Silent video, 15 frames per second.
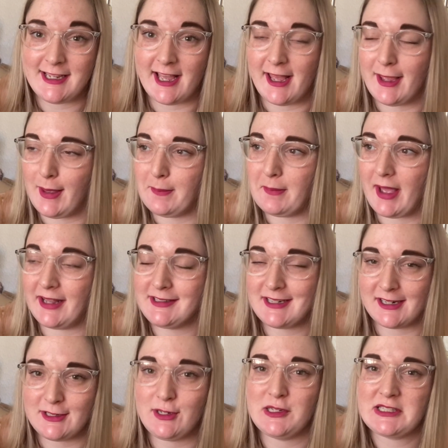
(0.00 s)
I
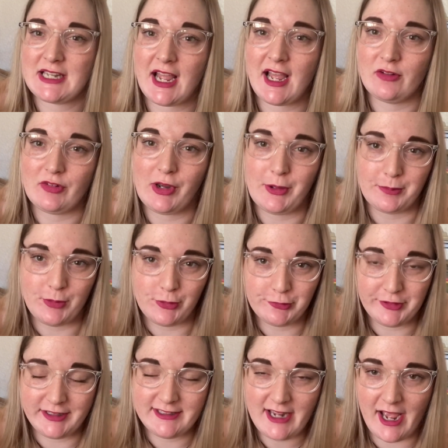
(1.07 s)
did used to have a lot more
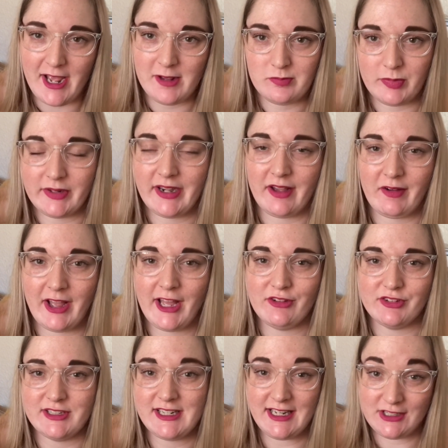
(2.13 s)
free time, but now I have a
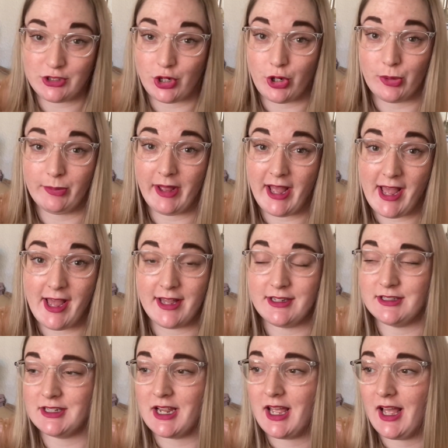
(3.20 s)
day job
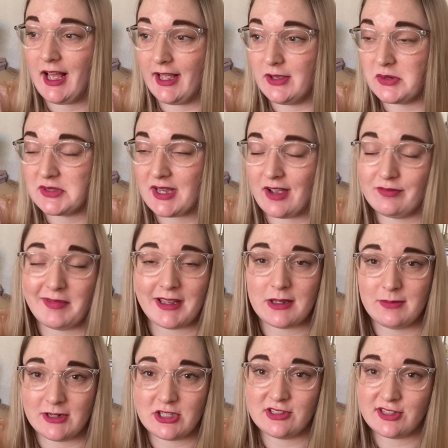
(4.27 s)
and I also have my
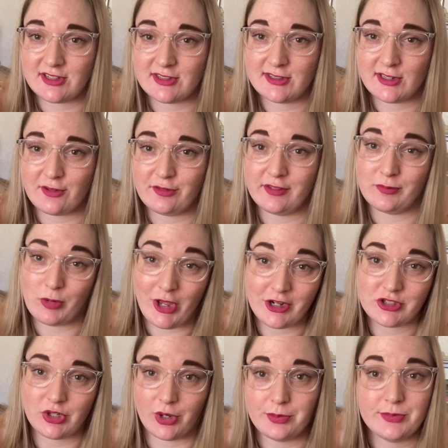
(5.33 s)
commissions and stuff and
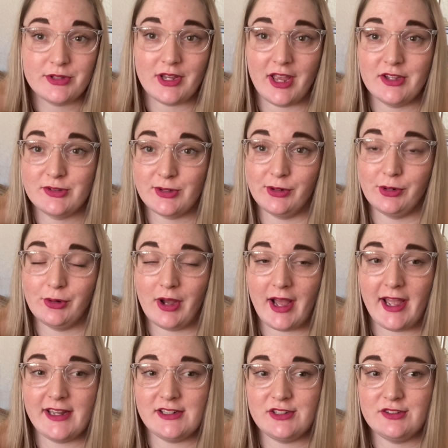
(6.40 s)
workshops, so
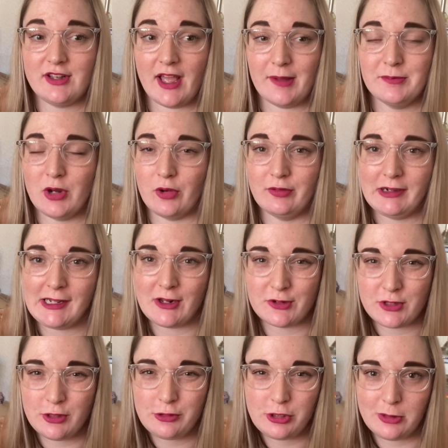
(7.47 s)
I'm not really on
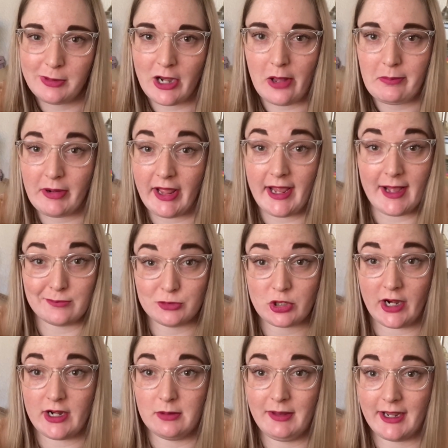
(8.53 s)
YouTube a lot, but I am
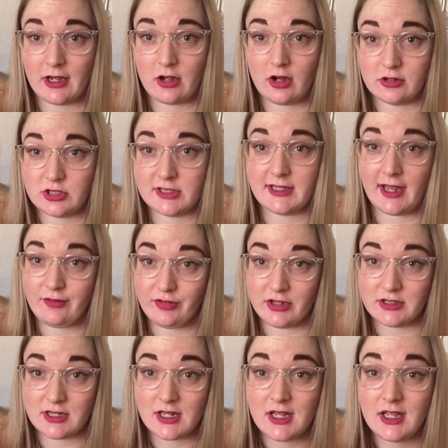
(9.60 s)
trying to make a conscious effort